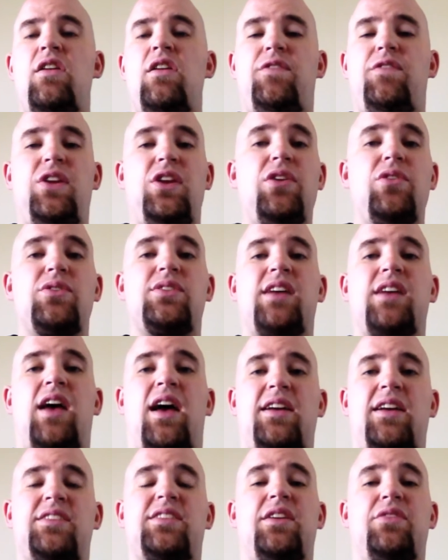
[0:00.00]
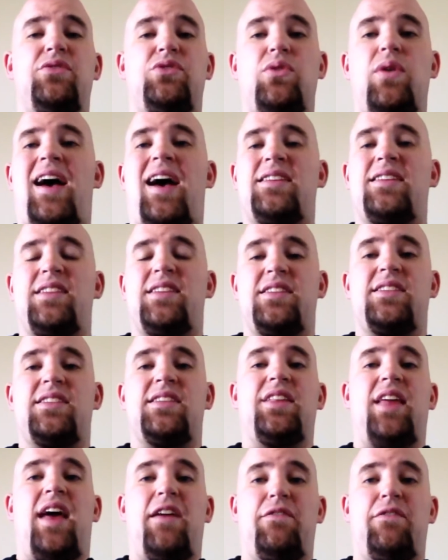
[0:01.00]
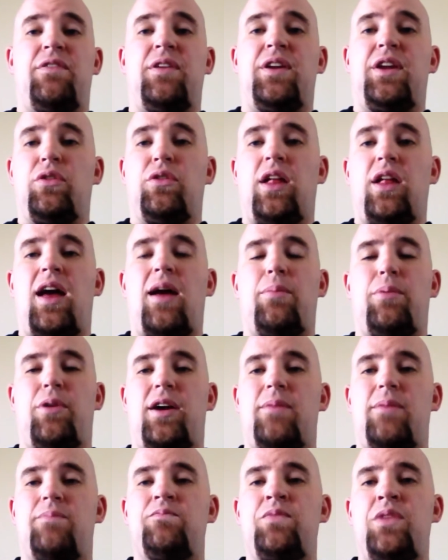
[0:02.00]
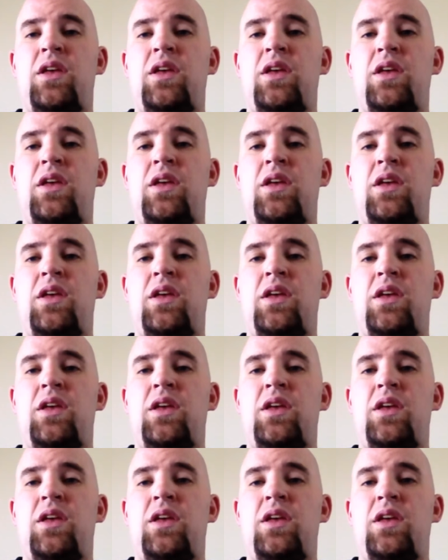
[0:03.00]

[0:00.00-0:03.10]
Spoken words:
Video Science gives you access to that video library.